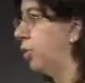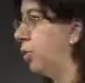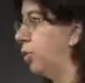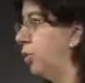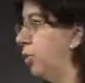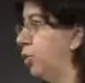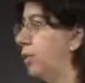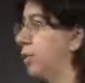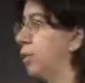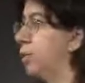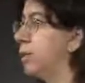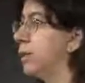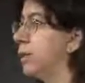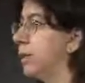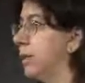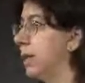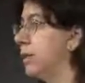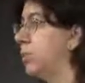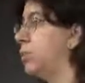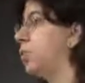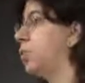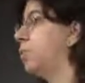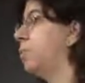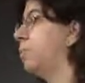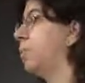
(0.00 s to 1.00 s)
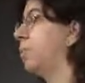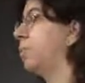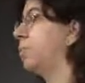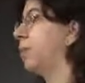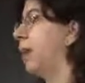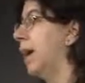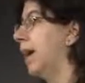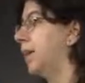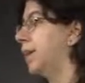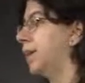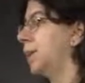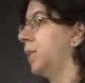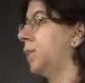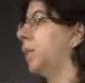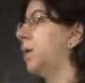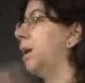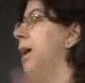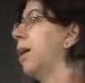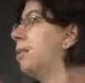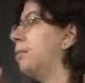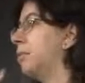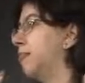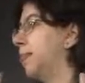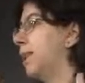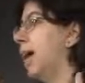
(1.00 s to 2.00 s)
though you do this unsupervised, what
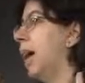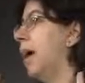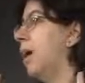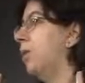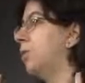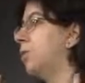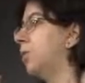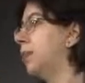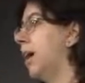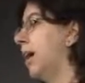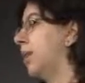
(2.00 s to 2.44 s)
comes out